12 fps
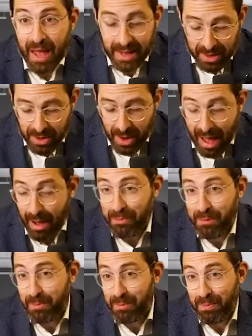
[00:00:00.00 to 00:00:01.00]
and you
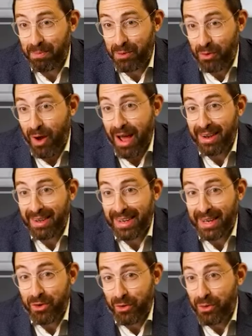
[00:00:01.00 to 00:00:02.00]
have to try to
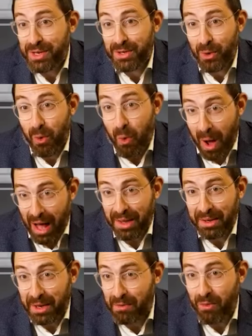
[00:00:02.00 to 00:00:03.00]
increase the
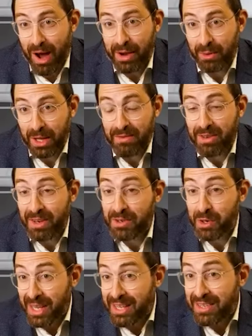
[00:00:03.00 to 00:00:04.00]
quality of why you're leaving
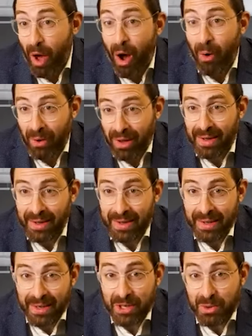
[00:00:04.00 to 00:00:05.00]
because your kids know.
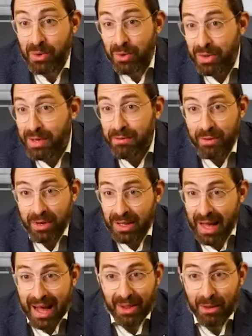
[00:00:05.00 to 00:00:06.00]
So when you leave for
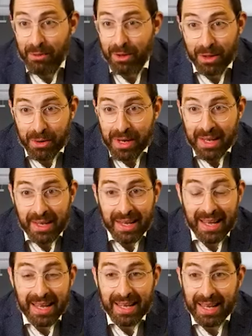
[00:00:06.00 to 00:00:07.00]
klal or for
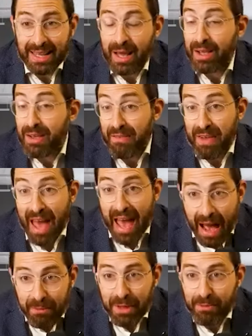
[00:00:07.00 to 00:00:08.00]
learning, it, now if you
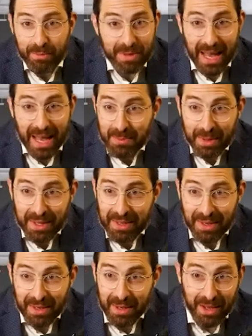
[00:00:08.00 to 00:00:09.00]
have to leave, I
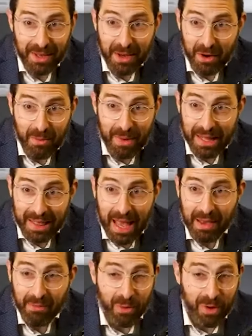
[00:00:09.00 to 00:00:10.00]
spent a year of my
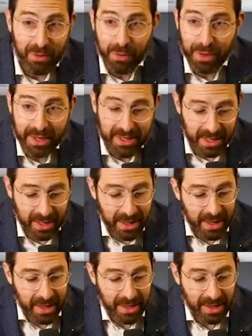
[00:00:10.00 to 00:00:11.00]
life. One of the things that
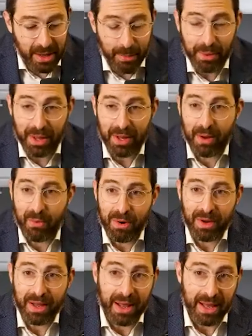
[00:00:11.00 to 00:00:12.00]
in the company that I
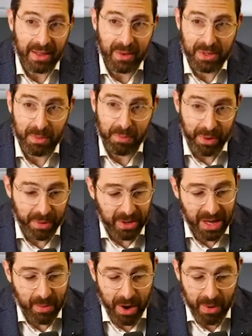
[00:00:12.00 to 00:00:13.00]
work at, I, there was a period
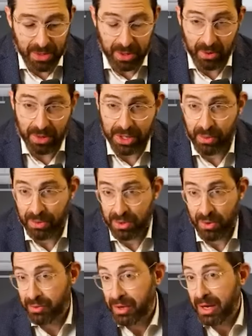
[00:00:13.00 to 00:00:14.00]
of time where I was launching what's
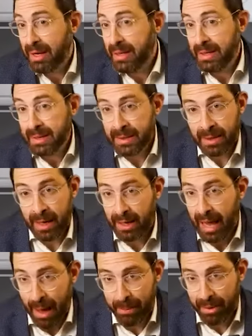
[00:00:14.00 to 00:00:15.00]
called a
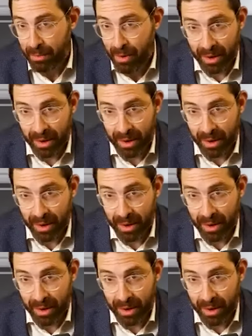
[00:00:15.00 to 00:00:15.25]
capital